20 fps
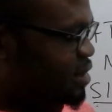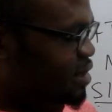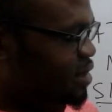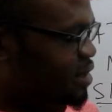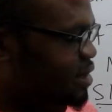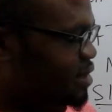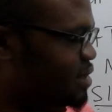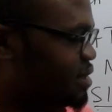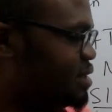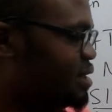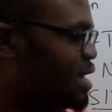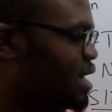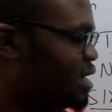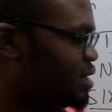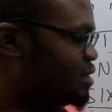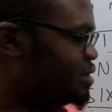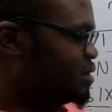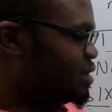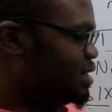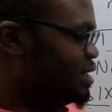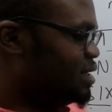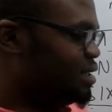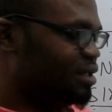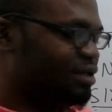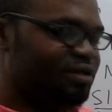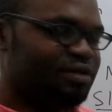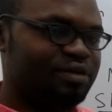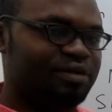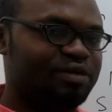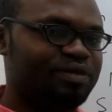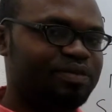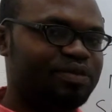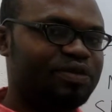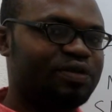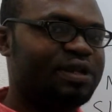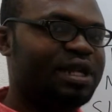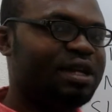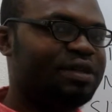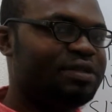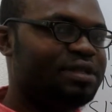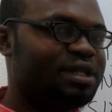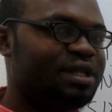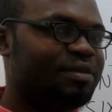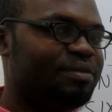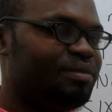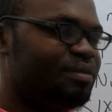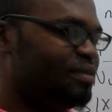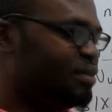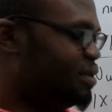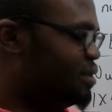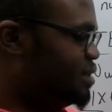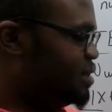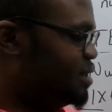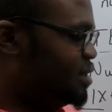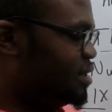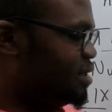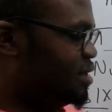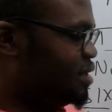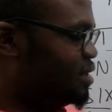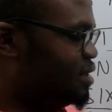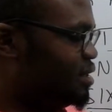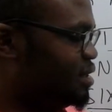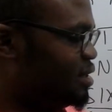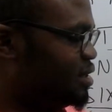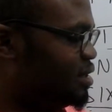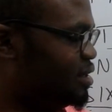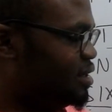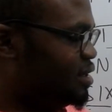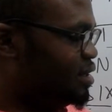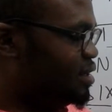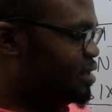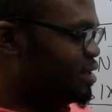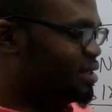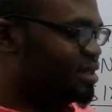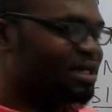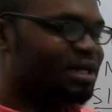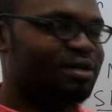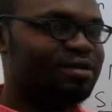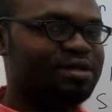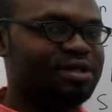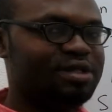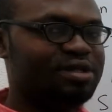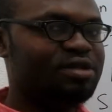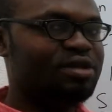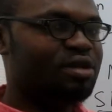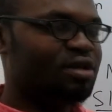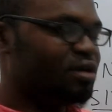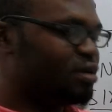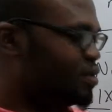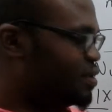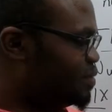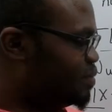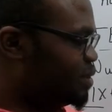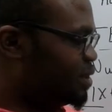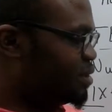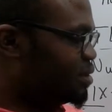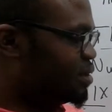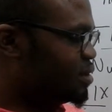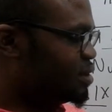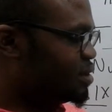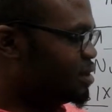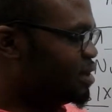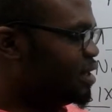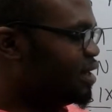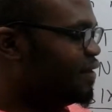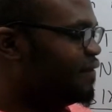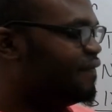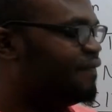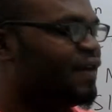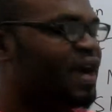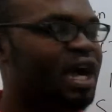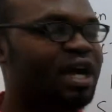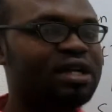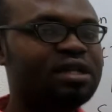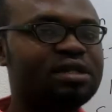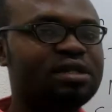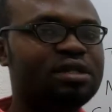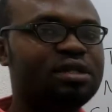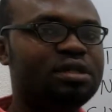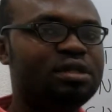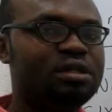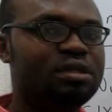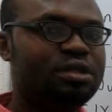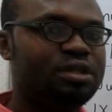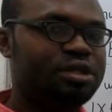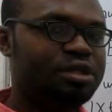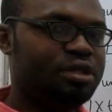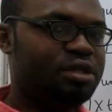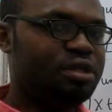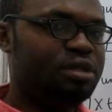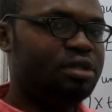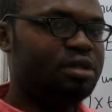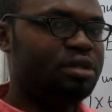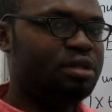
is actually, you pronounce them, the sound is not conspicuous. Factor.